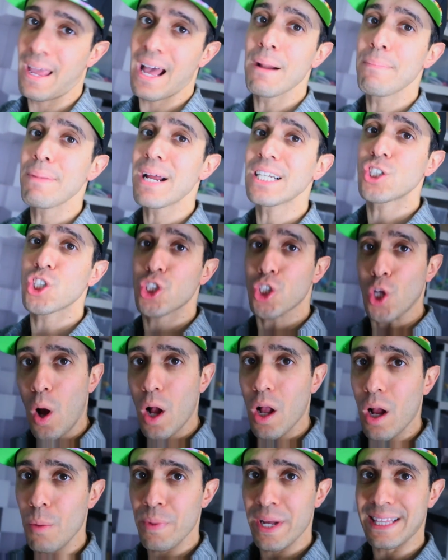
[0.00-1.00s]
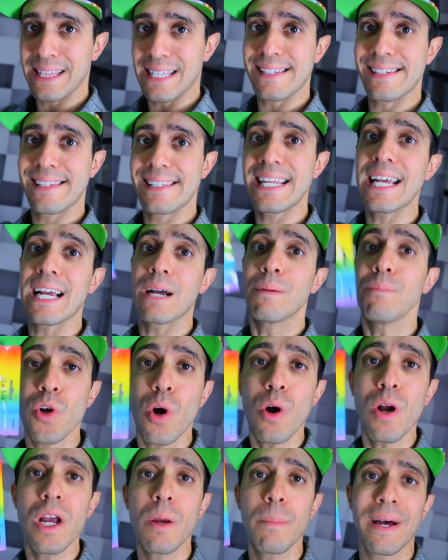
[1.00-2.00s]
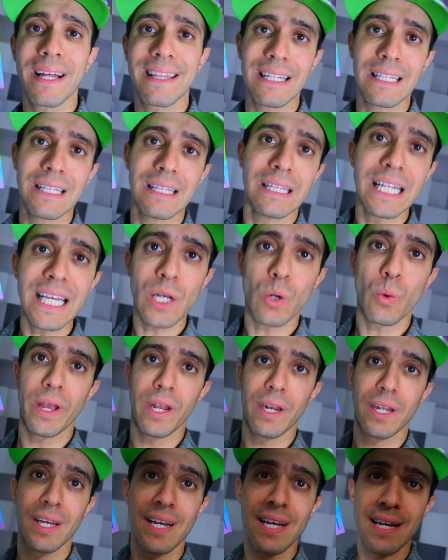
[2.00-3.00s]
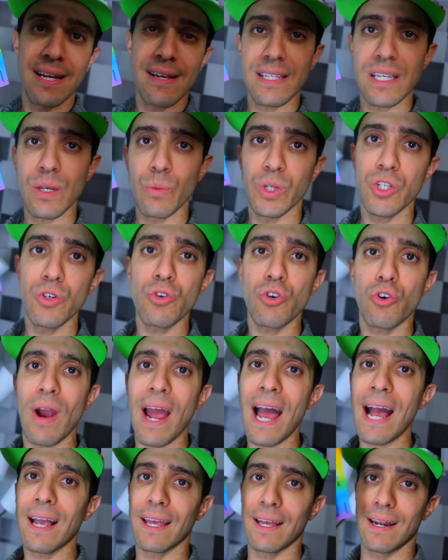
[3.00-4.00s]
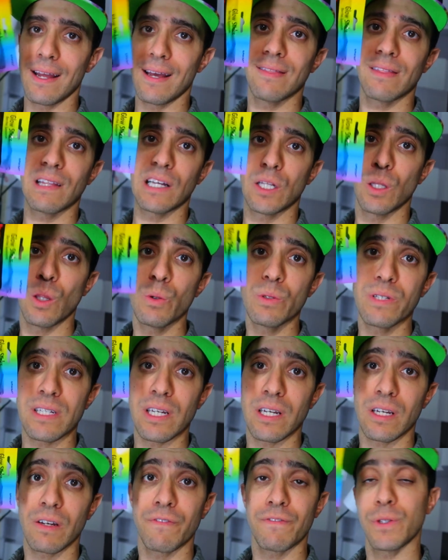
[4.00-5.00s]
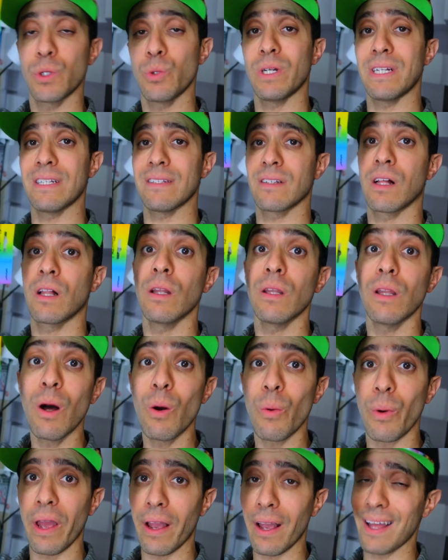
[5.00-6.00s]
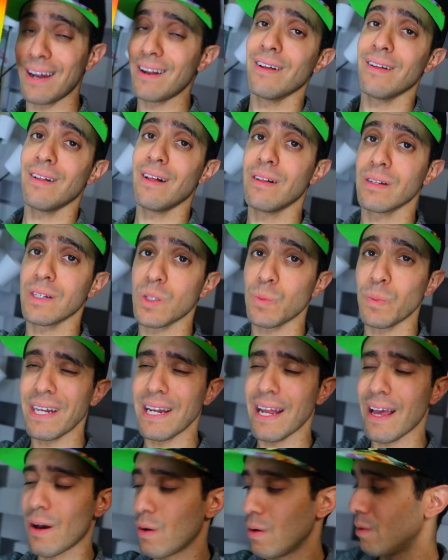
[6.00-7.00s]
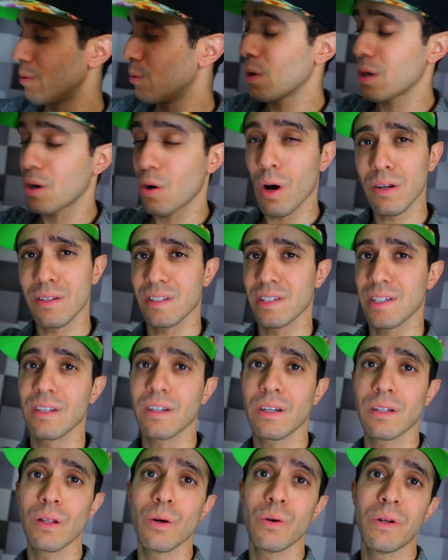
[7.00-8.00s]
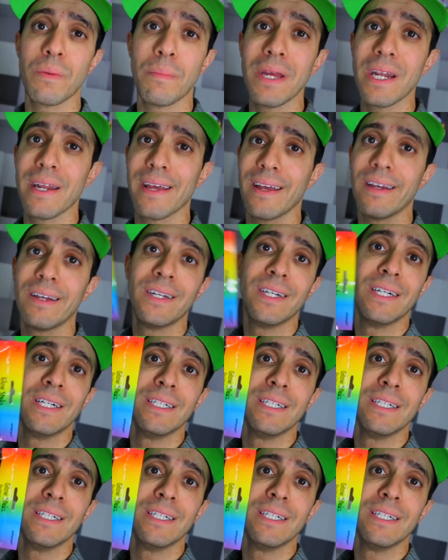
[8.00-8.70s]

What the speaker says: I'm not just talking about the stick, I'm talking about the liquid. See, when you crack it and the glow stick fluid is glowing, and I'll explain what causes it to glow in a minute.